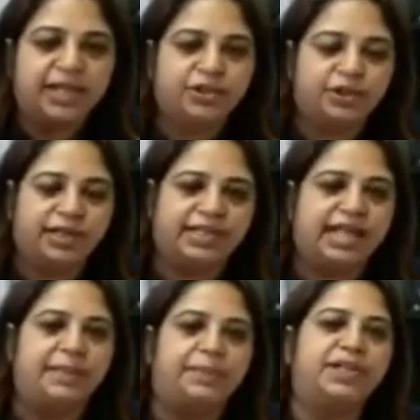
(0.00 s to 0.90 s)
So these
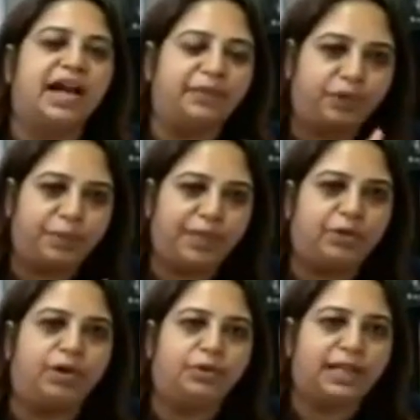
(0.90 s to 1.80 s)
samples have to be
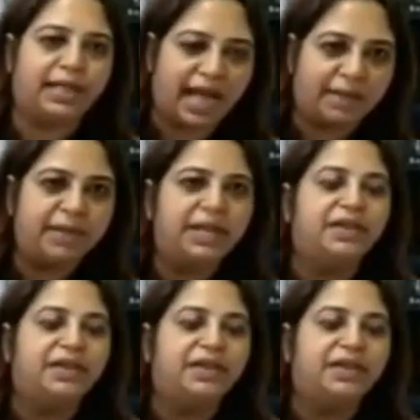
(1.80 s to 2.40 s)
brought to the lab